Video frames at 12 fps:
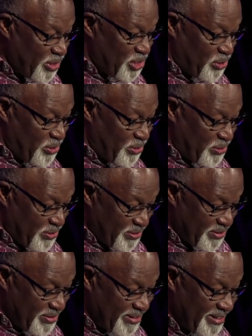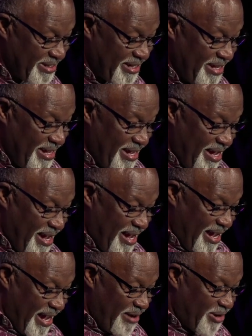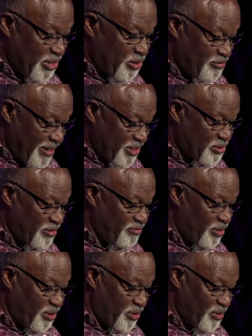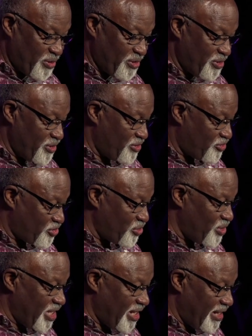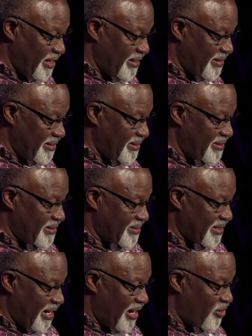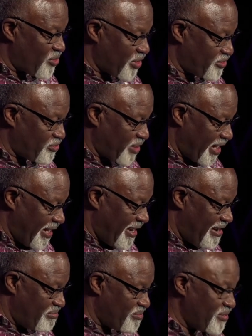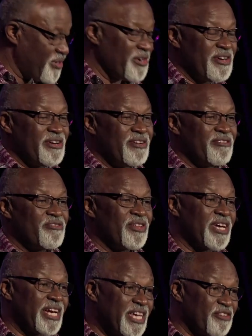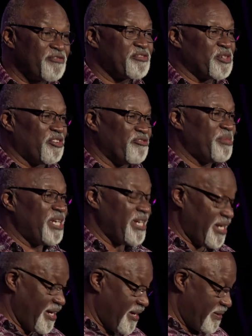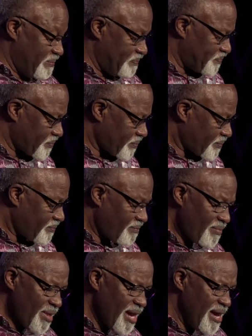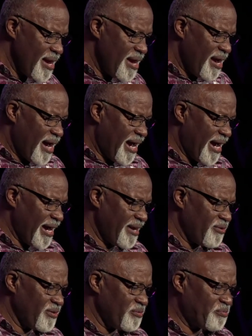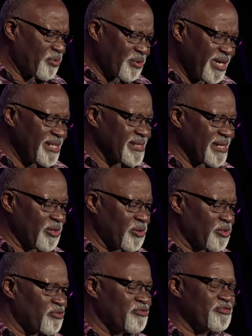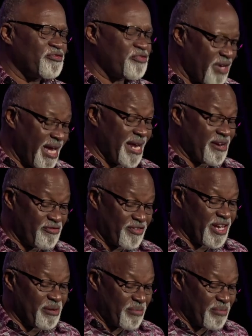we do, I want to first of all truly say how grateful I am for the gift of being here. I praise the Lord very, very